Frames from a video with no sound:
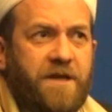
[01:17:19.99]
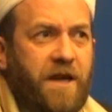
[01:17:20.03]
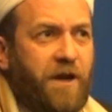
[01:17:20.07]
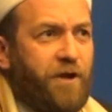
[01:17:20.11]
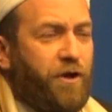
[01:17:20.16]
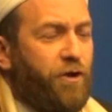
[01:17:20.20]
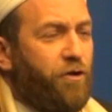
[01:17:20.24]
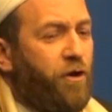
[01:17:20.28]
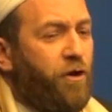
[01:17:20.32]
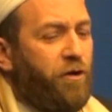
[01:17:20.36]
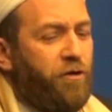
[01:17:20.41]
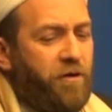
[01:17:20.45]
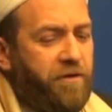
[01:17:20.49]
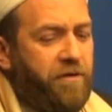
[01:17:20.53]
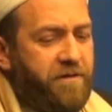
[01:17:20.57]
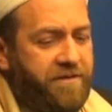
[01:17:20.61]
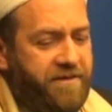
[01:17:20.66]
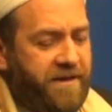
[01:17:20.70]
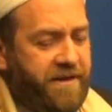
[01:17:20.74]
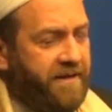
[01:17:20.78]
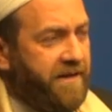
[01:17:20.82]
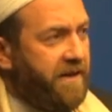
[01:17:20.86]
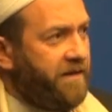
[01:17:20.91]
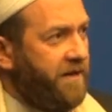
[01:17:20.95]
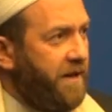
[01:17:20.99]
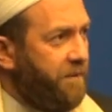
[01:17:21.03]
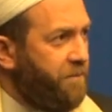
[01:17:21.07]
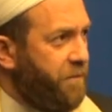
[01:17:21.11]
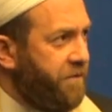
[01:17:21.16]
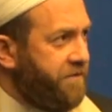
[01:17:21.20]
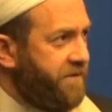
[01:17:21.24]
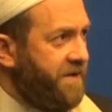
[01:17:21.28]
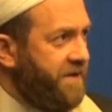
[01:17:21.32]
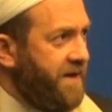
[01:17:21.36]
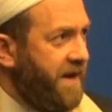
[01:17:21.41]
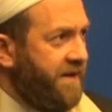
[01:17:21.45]
And you all know the thing that he
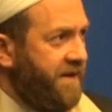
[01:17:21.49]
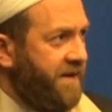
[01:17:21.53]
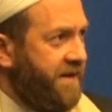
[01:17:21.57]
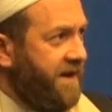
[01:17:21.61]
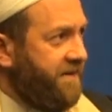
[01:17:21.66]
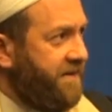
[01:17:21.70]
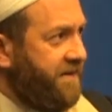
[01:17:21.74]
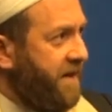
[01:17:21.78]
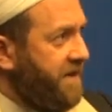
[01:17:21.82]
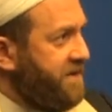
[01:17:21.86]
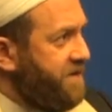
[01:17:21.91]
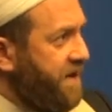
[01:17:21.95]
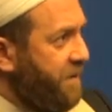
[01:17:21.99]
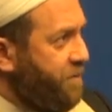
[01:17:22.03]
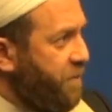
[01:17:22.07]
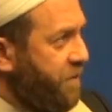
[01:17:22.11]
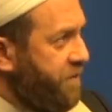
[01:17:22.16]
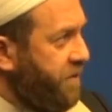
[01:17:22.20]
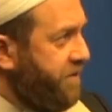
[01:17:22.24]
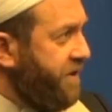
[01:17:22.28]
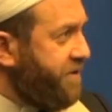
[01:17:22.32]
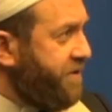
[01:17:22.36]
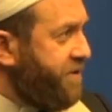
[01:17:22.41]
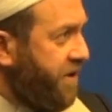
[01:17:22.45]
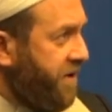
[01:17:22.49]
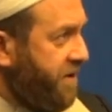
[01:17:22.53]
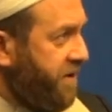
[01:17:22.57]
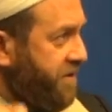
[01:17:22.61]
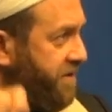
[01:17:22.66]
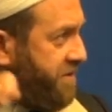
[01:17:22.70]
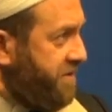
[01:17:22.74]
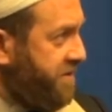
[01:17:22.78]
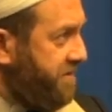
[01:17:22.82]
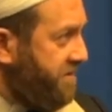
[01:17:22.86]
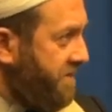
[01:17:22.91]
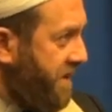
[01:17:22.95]
put, the 99 things he put on the
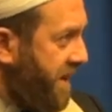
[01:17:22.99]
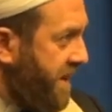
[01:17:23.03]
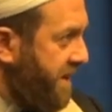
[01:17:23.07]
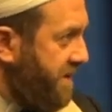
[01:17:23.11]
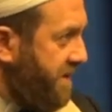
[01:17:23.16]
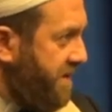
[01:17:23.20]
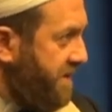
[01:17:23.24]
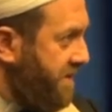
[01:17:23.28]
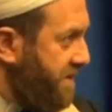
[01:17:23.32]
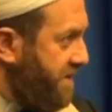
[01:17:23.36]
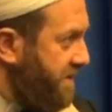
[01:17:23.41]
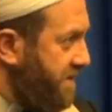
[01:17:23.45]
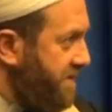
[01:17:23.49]
church, right?